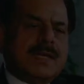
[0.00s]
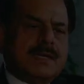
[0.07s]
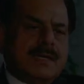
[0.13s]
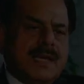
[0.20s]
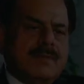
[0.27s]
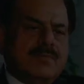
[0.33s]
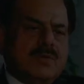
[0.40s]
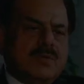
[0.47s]

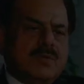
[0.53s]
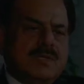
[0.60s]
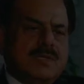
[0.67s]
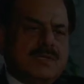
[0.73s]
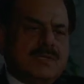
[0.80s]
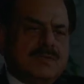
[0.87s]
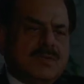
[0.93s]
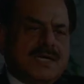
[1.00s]
name to
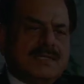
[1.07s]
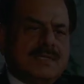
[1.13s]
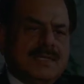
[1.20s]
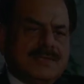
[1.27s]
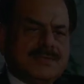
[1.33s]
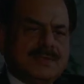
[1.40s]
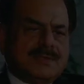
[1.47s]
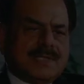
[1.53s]
the United
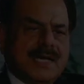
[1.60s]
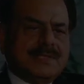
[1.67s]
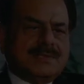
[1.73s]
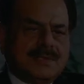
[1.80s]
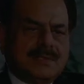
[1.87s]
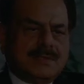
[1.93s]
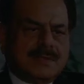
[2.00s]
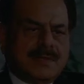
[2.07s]
Nations
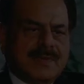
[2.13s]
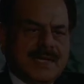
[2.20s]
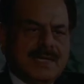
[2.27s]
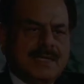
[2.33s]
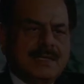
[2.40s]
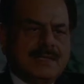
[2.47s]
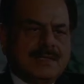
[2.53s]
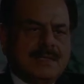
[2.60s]
Sanctions
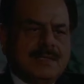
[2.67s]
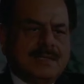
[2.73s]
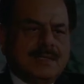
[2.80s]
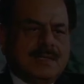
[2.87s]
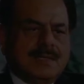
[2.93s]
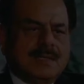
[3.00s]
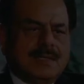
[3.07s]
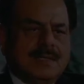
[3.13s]
Committee,
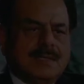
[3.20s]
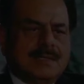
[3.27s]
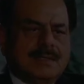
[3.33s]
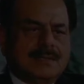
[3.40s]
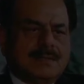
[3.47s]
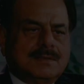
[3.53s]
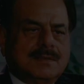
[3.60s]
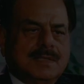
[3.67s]

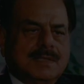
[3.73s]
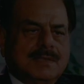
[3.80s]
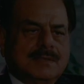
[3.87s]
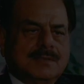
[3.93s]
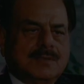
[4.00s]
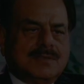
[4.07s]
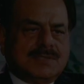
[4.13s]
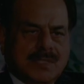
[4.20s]

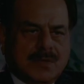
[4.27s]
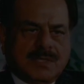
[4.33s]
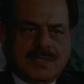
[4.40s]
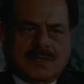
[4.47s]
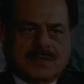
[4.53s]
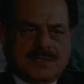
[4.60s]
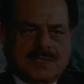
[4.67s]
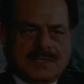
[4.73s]
UN
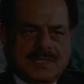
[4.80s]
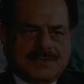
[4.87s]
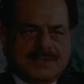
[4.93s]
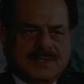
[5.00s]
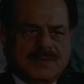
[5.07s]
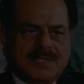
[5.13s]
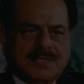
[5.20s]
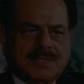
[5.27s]
Security Council
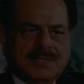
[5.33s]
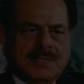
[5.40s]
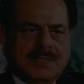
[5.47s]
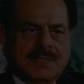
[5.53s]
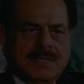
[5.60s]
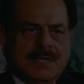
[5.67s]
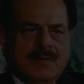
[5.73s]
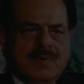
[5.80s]
Sanction Committee,
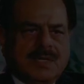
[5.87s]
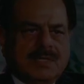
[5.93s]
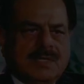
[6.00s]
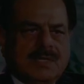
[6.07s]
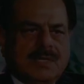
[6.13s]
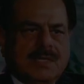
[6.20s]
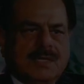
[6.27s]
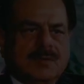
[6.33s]
but
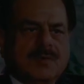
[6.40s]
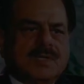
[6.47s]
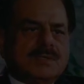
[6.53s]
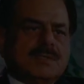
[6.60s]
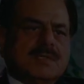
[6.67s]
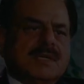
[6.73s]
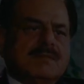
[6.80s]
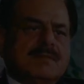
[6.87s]
it was